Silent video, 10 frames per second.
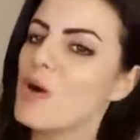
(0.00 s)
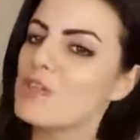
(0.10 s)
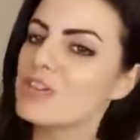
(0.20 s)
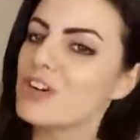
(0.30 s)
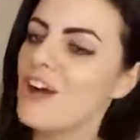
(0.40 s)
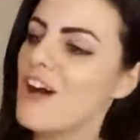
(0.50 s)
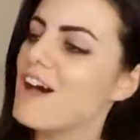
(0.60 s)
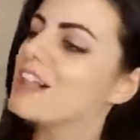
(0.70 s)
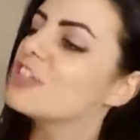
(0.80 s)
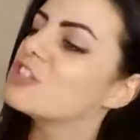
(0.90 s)

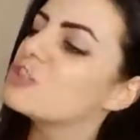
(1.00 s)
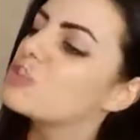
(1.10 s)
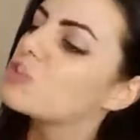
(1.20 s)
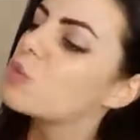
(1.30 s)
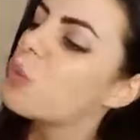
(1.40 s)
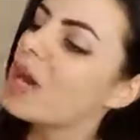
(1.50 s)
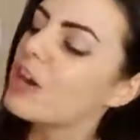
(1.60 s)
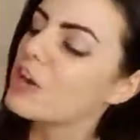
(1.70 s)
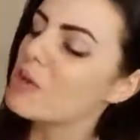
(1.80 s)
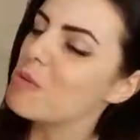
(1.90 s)
Overall,
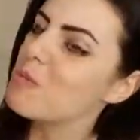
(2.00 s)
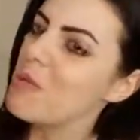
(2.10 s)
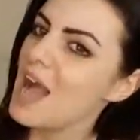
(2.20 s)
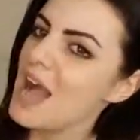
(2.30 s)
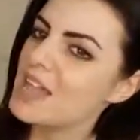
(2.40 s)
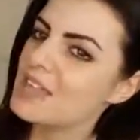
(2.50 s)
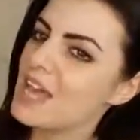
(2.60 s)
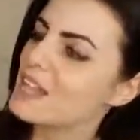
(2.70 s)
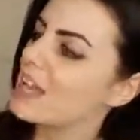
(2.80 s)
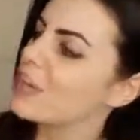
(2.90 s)
what, are you mad
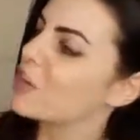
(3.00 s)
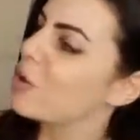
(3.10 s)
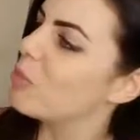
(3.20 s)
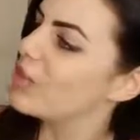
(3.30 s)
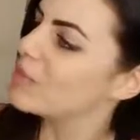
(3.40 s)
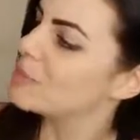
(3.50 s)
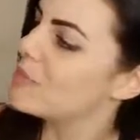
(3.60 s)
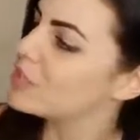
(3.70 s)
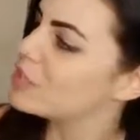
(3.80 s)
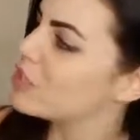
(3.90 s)
that like nobody's
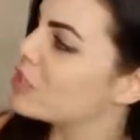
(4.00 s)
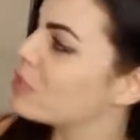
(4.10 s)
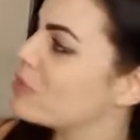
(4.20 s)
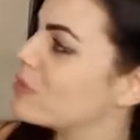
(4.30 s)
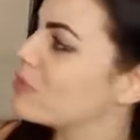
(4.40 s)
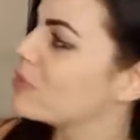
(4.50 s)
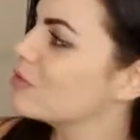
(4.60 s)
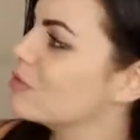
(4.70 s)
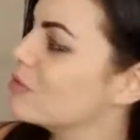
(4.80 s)
mentioning you?